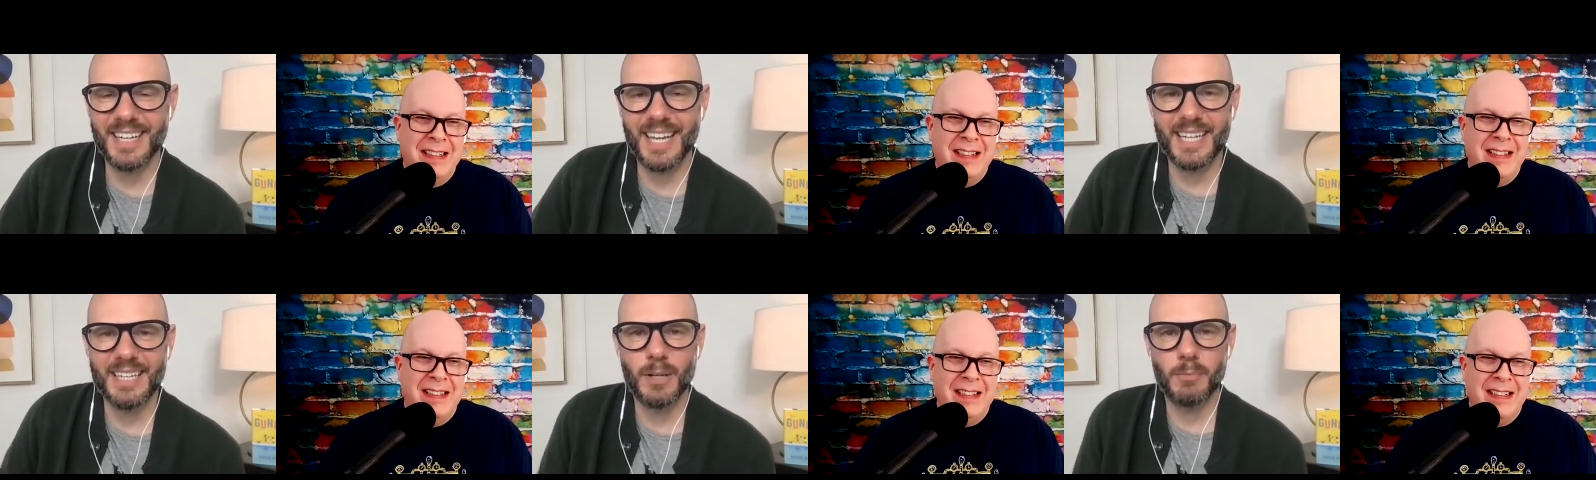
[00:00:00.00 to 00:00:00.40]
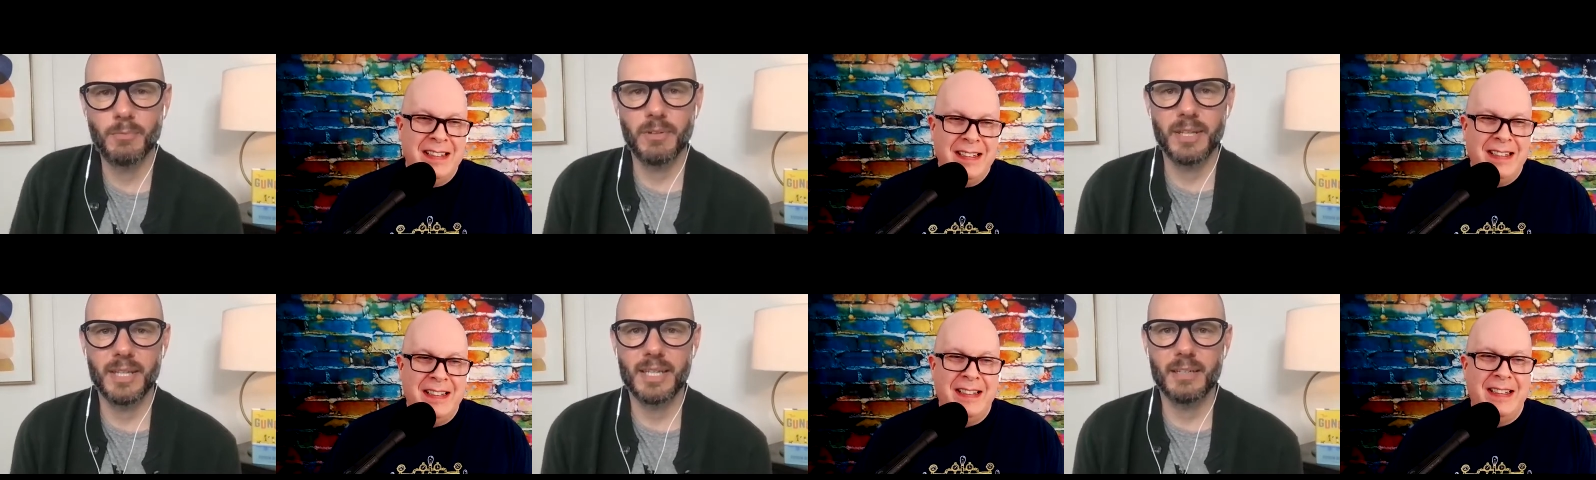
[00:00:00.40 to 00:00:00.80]
Speaker 1: And
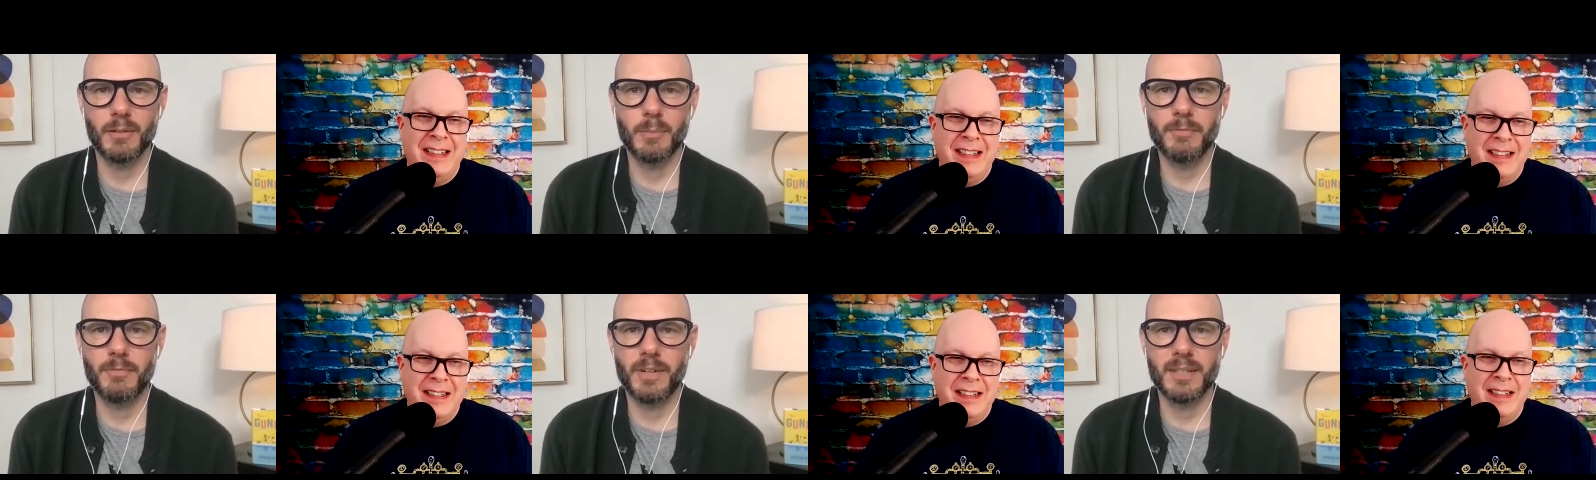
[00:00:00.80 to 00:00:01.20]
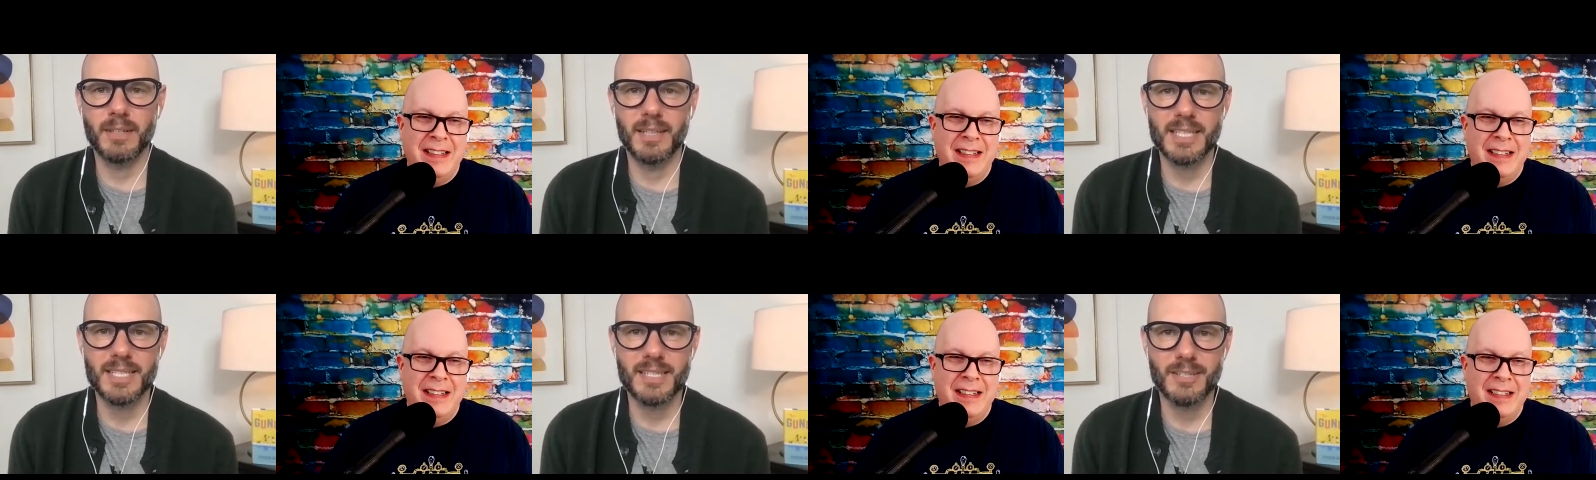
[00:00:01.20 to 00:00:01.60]
hopefully, it'll be fun to
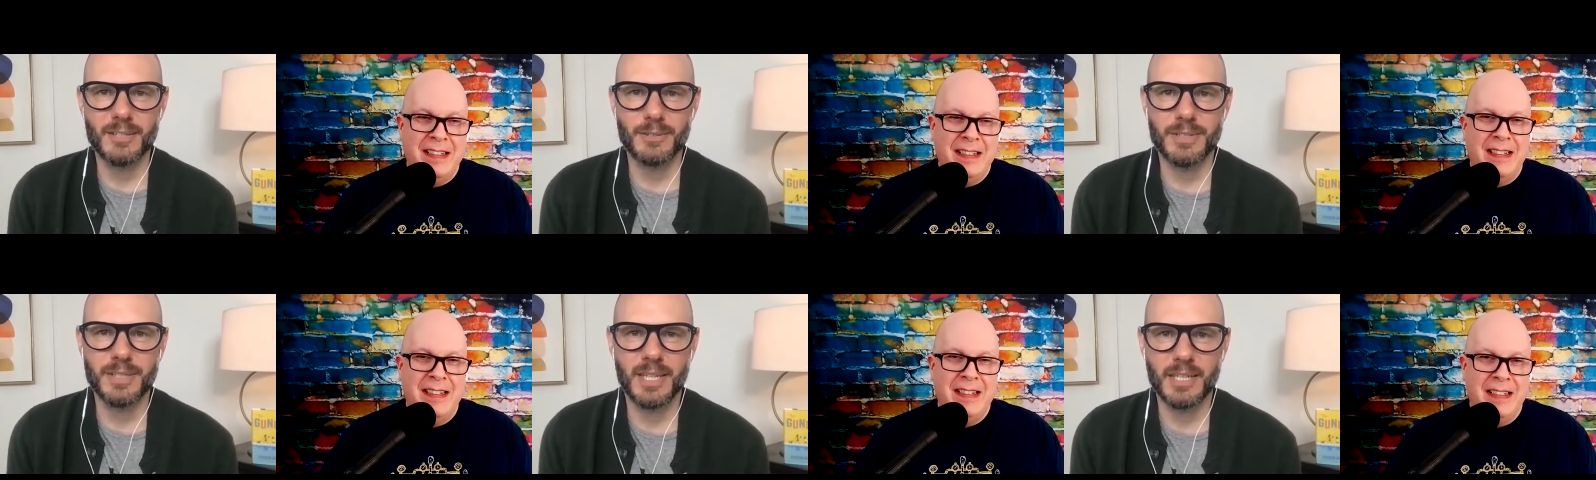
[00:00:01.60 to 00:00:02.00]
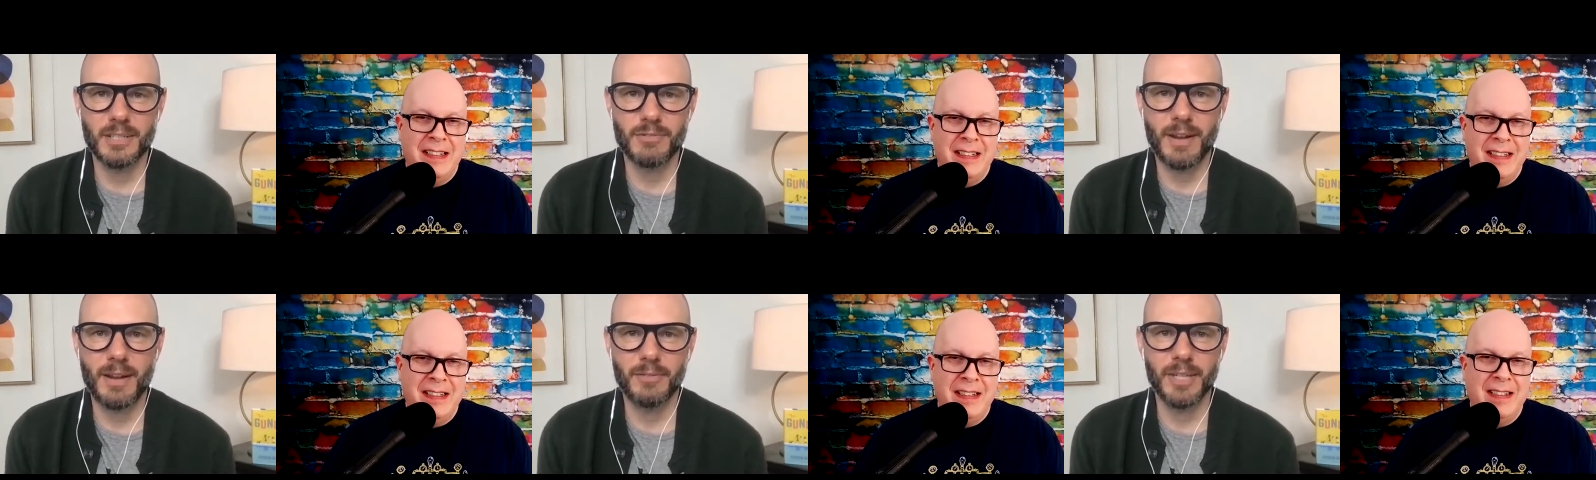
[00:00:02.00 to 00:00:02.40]
listen to and, and
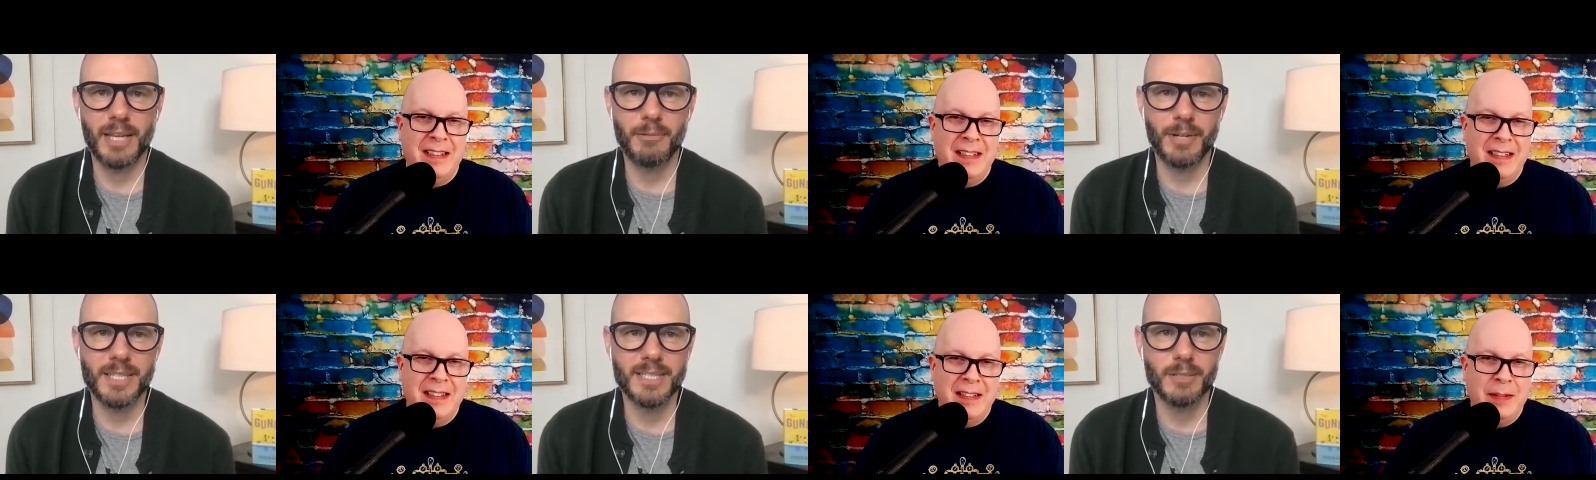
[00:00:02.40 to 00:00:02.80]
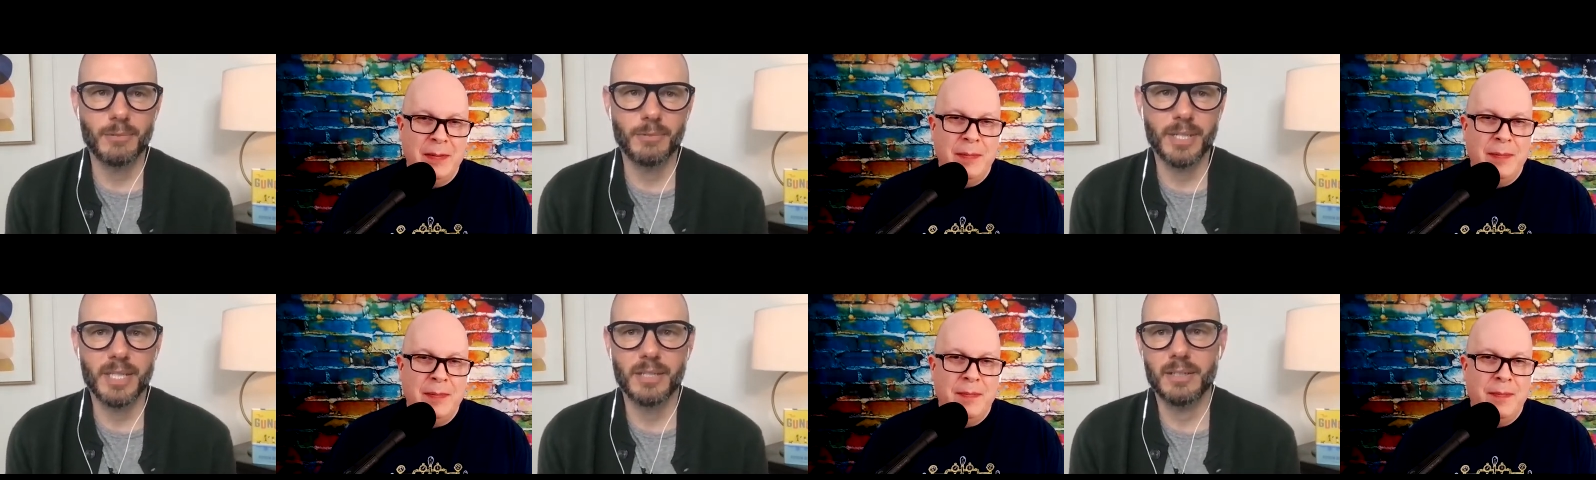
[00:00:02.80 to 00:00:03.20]
travel that way until
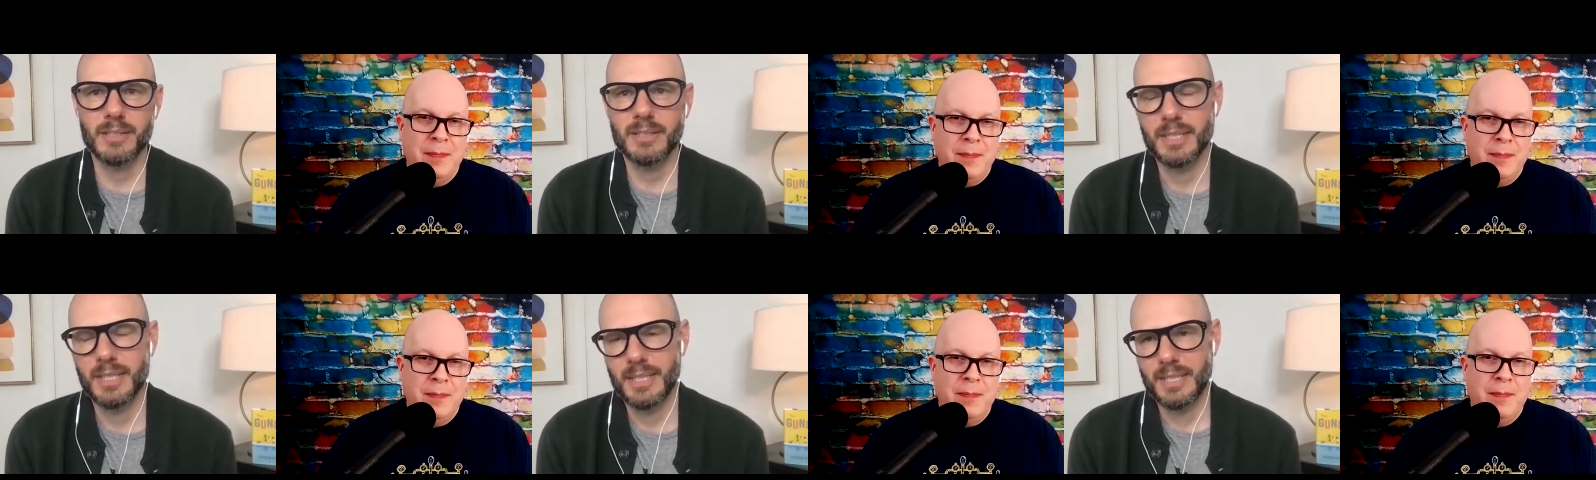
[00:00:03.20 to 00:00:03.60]
we can all